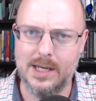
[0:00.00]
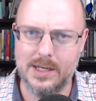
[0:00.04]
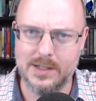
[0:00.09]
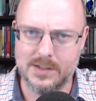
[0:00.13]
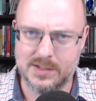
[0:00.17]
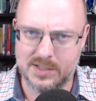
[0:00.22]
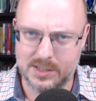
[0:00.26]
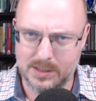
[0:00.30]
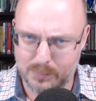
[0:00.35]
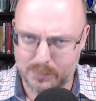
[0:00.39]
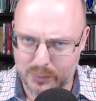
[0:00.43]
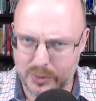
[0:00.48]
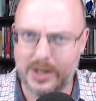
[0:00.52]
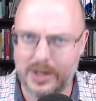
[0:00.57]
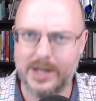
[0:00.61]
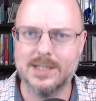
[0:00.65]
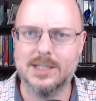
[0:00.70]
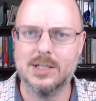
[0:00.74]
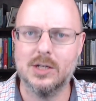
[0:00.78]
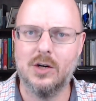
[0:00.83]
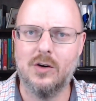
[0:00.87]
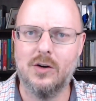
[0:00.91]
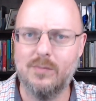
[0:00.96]
is the
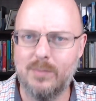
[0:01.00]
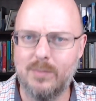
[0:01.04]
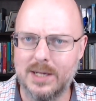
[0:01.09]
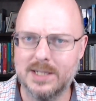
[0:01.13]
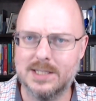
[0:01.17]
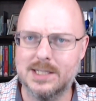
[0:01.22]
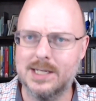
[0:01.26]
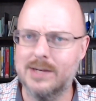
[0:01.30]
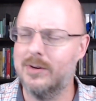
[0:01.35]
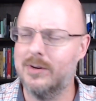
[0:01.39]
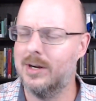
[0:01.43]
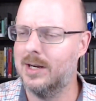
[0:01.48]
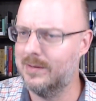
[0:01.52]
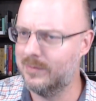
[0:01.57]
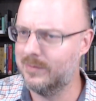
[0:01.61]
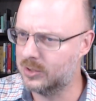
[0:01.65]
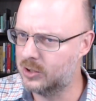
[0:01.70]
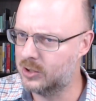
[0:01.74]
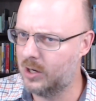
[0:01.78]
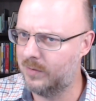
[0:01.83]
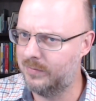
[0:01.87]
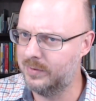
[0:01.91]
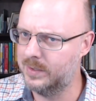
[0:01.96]
price of my seven
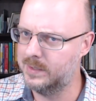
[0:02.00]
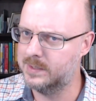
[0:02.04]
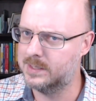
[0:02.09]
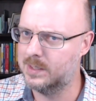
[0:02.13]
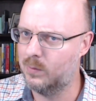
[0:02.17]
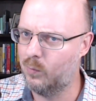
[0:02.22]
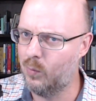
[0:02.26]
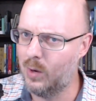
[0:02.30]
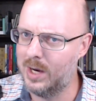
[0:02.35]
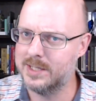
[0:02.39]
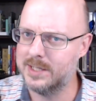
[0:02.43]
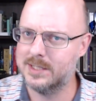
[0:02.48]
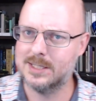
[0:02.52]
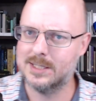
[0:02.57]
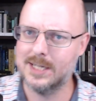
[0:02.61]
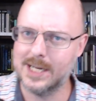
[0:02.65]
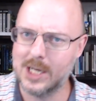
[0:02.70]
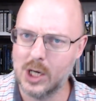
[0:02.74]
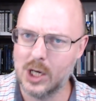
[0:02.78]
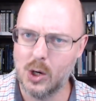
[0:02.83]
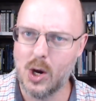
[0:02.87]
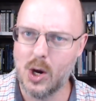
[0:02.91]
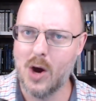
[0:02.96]
eleven coffees. Once
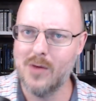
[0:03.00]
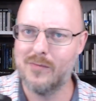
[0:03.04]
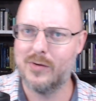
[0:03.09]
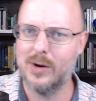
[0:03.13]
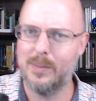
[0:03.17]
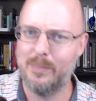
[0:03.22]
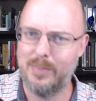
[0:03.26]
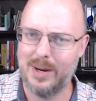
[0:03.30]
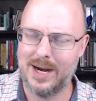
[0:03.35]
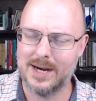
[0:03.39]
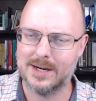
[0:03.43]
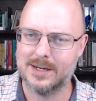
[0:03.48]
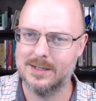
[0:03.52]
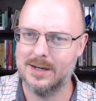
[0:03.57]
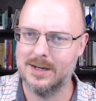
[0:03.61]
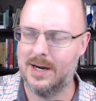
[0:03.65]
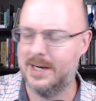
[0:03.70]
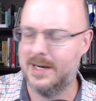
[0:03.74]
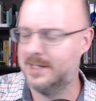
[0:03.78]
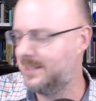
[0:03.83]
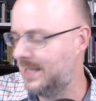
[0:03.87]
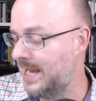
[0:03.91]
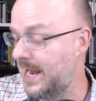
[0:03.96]
they go over a buck,
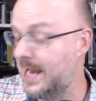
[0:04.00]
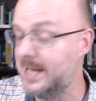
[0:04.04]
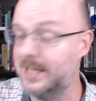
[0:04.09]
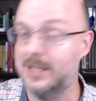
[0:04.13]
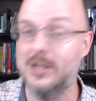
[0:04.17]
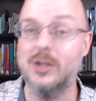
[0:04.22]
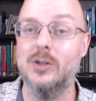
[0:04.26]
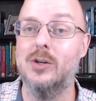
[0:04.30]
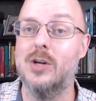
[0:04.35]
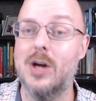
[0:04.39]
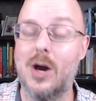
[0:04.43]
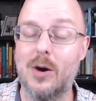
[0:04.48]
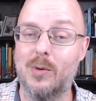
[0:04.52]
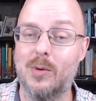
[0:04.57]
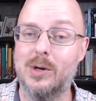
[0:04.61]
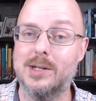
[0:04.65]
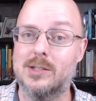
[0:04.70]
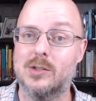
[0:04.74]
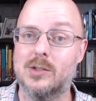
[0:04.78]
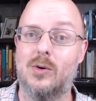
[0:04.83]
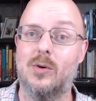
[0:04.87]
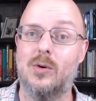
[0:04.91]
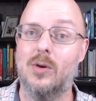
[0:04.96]
guys, then you know
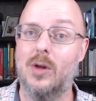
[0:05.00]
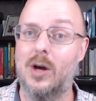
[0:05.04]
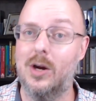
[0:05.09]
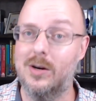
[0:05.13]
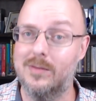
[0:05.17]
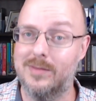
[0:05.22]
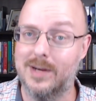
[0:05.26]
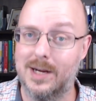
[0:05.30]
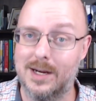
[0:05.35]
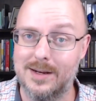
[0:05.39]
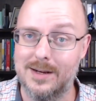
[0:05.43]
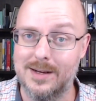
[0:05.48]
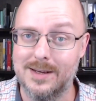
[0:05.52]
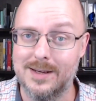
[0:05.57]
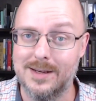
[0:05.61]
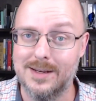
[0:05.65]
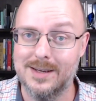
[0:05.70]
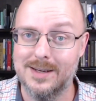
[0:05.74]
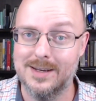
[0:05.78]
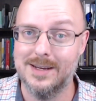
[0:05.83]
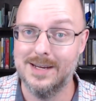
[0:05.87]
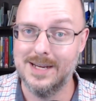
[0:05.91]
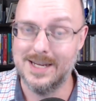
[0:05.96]
it's all over.
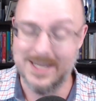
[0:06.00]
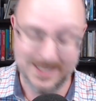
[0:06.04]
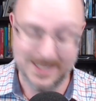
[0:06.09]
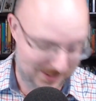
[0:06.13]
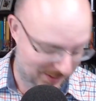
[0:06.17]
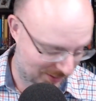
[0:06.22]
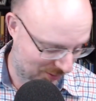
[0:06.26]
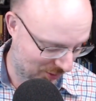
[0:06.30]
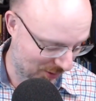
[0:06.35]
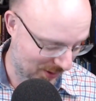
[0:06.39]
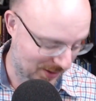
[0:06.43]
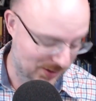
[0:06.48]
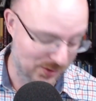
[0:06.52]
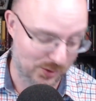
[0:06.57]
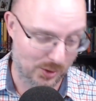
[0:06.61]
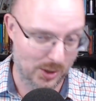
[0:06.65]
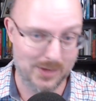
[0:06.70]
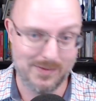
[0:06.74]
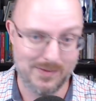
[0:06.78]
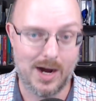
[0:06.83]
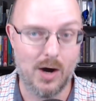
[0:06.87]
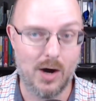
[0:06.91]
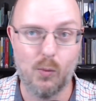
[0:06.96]
It's just
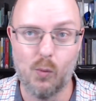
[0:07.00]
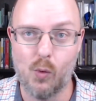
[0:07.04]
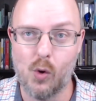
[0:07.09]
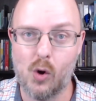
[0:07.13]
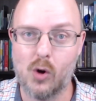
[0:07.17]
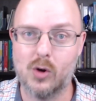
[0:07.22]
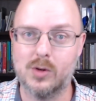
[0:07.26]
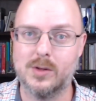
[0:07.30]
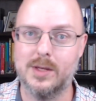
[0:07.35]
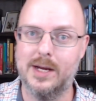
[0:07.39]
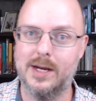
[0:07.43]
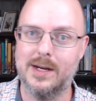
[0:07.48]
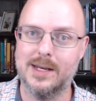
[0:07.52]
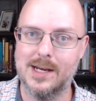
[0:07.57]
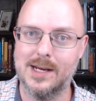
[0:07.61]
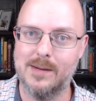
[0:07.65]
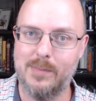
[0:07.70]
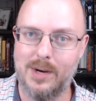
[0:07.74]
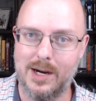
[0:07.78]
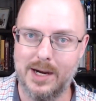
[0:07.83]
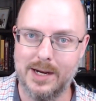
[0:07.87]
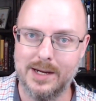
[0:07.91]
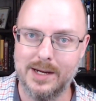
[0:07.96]
all over. I'll walk there to
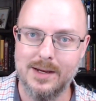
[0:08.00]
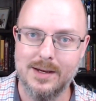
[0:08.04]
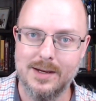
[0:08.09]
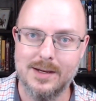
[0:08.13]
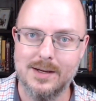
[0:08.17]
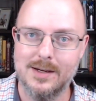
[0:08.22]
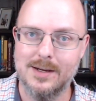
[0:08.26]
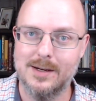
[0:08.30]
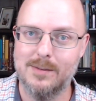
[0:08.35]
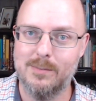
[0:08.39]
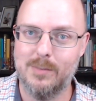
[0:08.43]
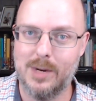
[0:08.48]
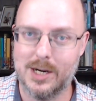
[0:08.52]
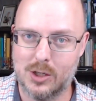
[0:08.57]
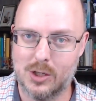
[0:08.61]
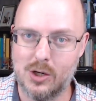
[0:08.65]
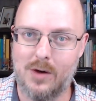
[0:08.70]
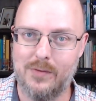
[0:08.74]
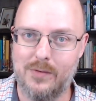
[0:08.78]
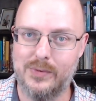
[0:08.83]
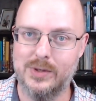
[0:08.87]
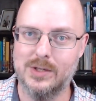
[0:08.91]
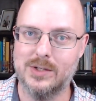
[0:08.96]
get my, my
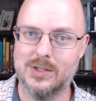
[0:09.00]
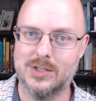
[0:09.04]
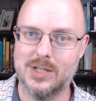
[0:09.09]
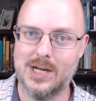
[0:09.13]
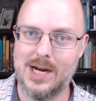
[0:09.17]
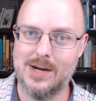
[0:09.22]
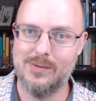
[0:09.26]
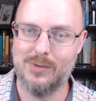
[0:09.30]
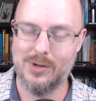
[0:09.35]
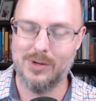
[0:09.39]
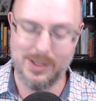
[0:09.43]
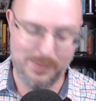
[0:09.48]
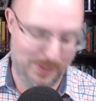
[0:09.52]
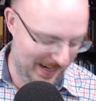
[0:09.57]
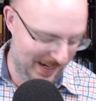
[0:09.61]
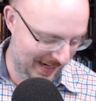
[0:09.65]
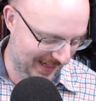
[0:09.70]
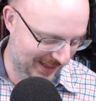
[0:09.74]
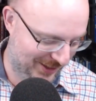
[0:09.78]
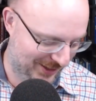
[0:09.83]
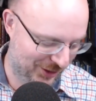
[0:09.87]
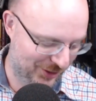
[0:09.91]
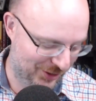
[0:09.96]
coffee and save on the
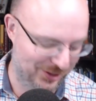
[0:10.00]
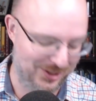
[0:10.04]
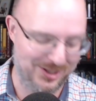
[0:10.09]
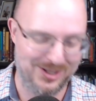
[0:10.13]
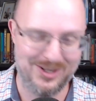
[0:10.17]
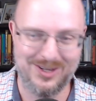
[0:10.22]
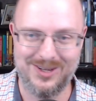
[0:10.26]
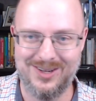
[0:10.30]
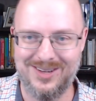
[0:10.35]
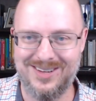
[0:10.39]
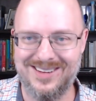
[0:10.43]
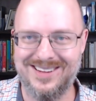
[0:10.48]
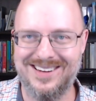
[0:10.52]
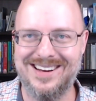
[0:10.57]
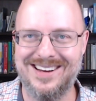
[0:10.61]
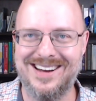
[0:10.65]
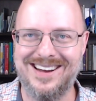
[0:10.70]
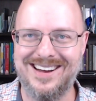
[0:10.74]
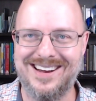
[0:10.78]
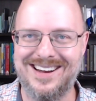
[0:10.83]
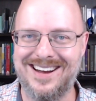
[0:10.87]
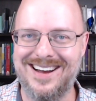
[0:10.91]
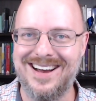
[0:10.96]
petrol.
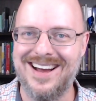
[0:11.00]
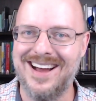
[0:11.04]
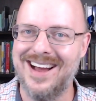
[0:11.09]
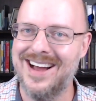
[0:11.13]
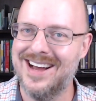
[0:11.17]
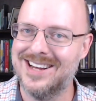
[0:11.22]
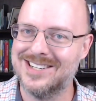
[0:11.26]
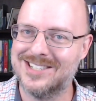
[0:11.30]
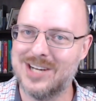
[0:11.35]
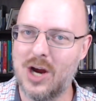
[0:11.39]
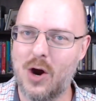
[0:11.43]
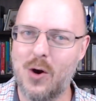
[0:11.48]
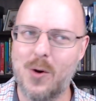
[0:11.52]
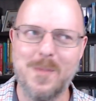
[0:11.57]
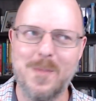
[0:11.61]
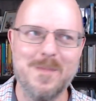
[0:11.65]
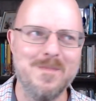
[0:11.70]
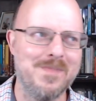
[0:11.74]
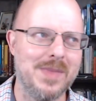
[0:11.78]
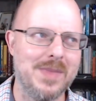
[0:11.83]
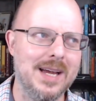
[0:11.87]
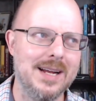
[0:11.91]
So,